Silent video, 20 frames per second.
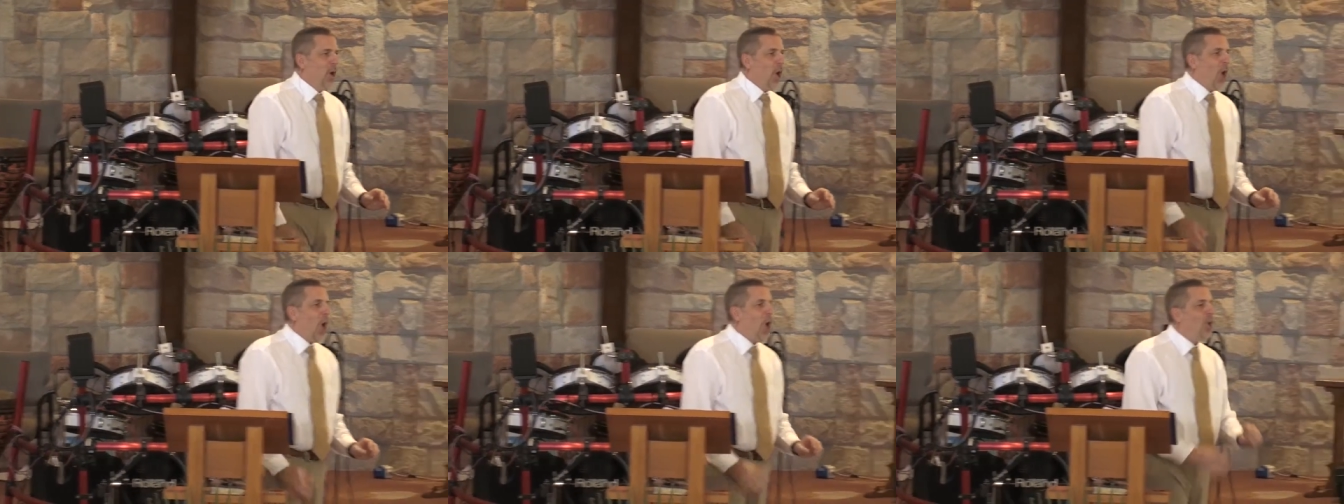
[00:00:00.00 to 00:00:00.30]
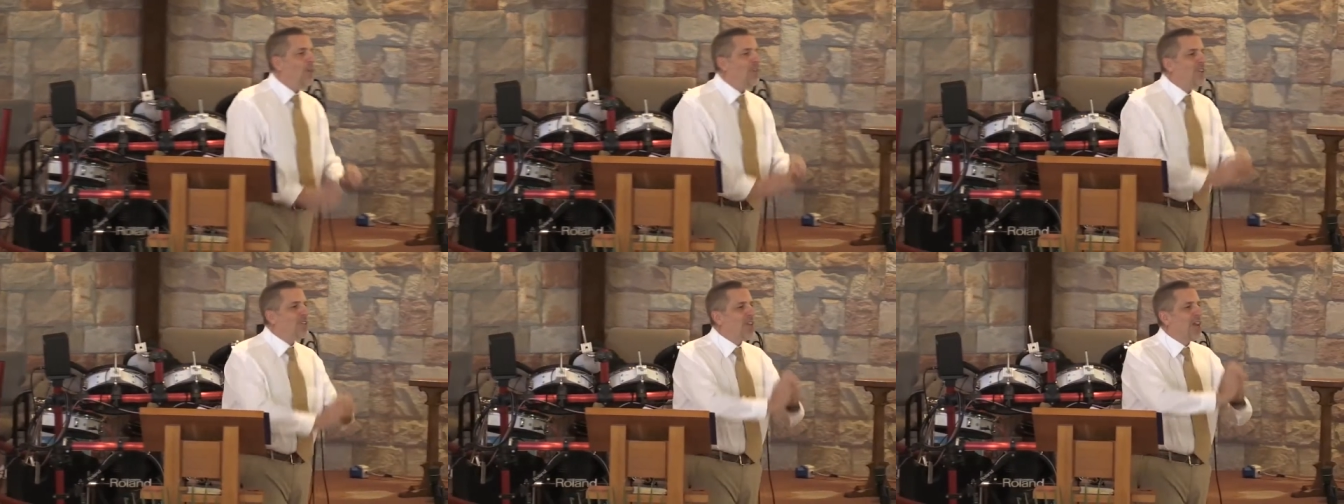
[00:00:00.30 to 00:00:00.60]

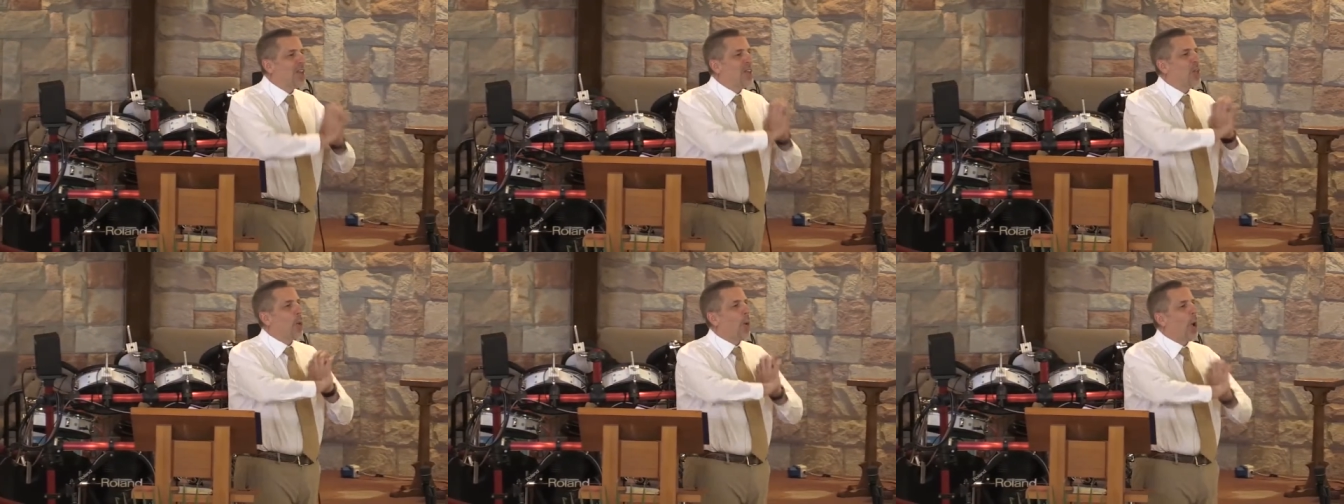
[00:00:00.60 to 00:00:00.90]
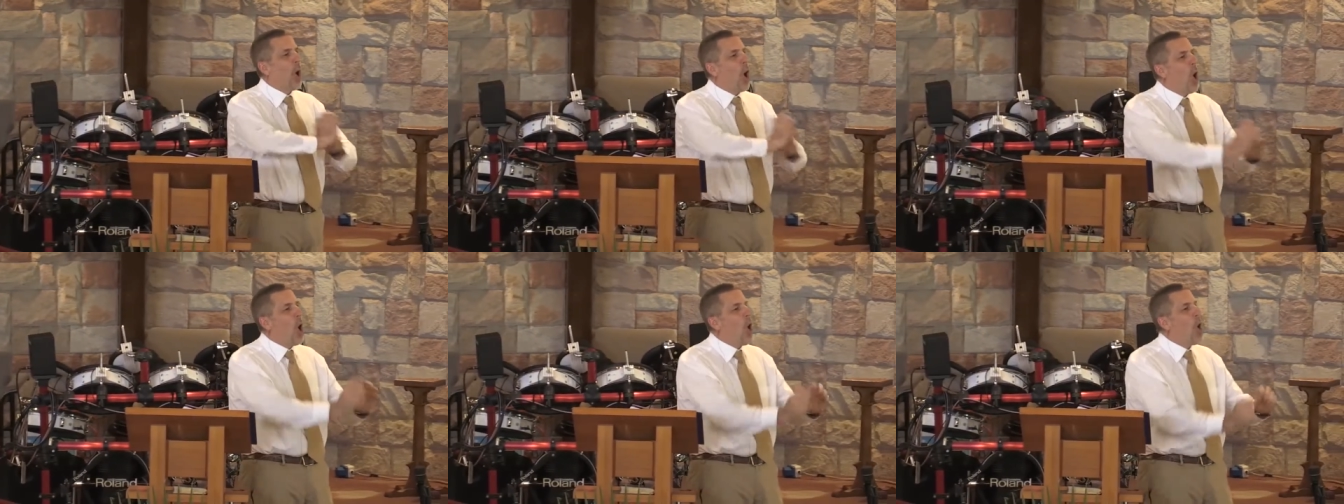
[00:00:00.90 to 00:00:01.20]
All of a sudden, there
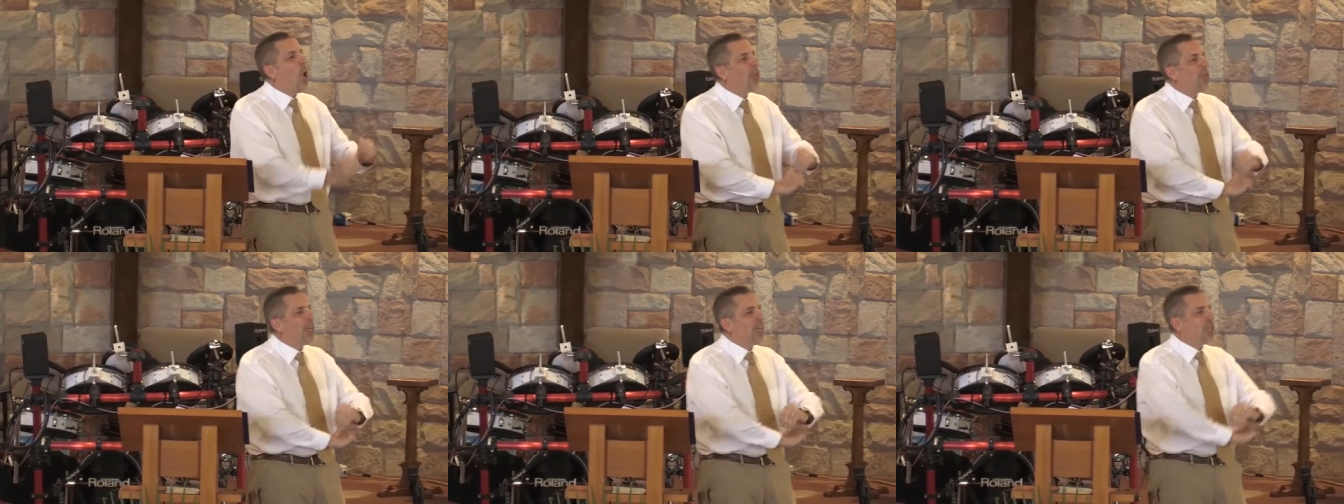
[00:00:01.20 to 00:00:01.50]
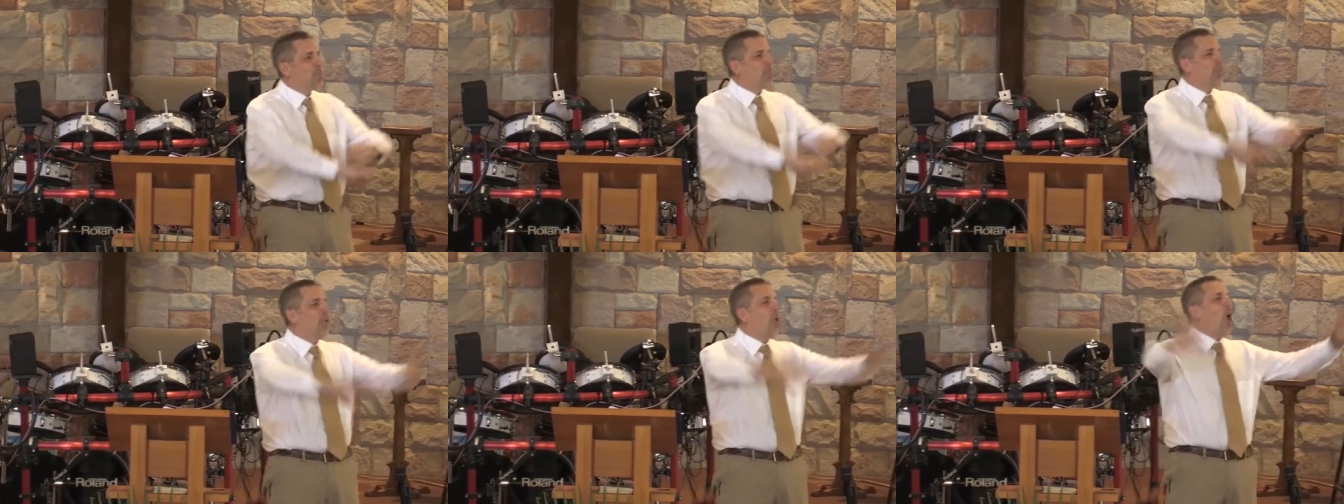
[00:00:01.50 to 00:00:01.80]
were all
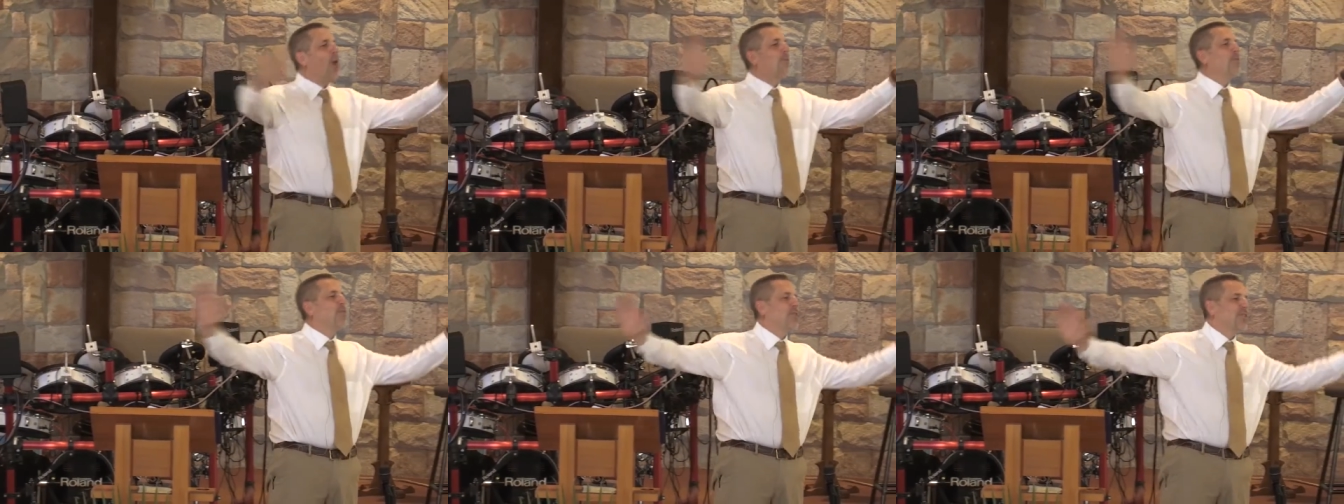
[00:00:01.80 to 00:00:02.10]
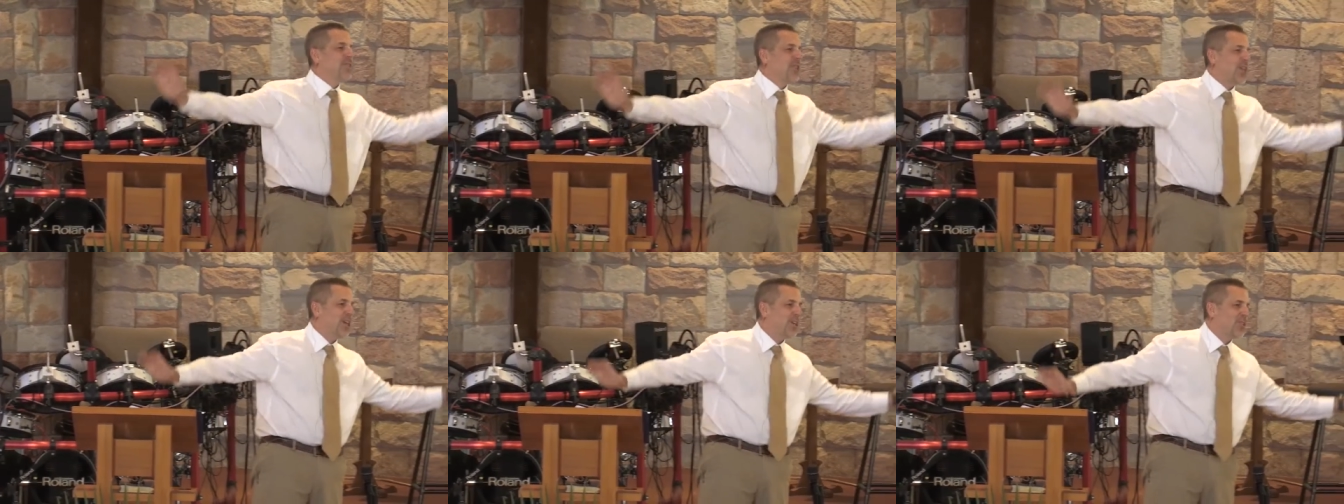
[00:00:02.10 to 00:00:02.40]
these
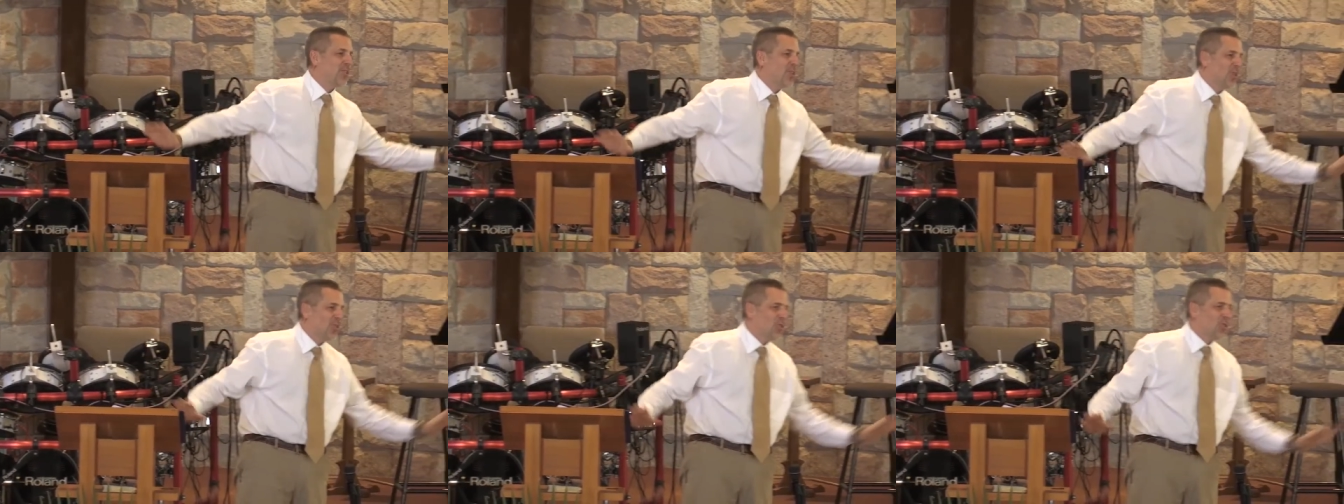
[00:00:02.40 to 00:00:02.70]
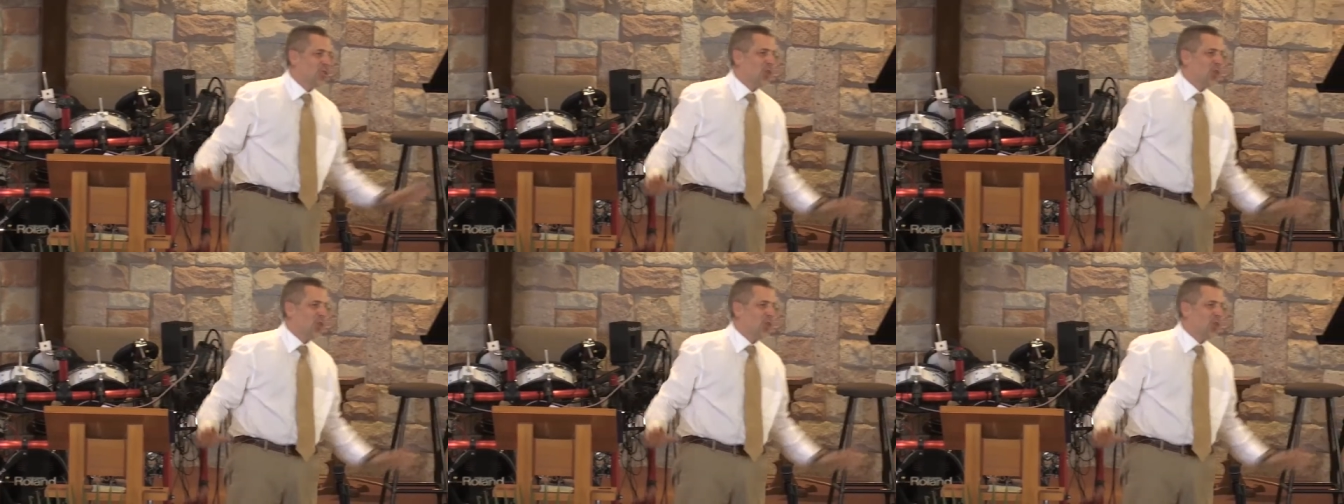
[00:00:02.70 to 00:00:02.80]
prophecies that